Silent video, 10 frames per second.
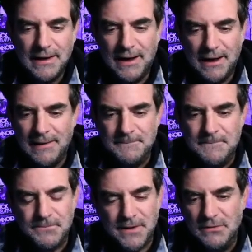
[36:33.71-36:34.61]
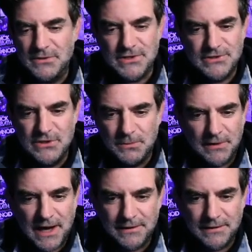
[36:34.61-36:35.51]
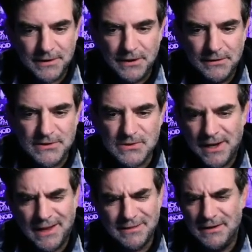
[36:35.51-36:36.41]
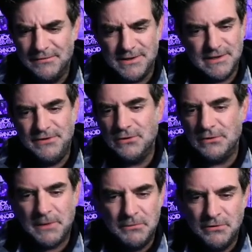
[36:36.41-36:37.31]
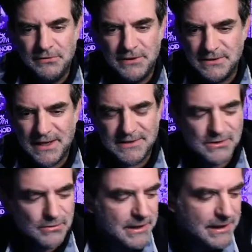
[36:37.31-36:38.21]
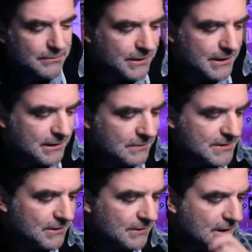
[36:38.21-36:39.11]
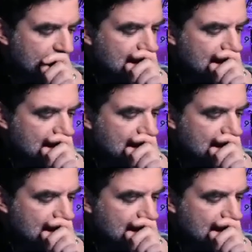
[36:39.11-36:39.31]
It was just super rad of her to go this way, and I love this. If you're in my movie too, that's great. Really cute tune.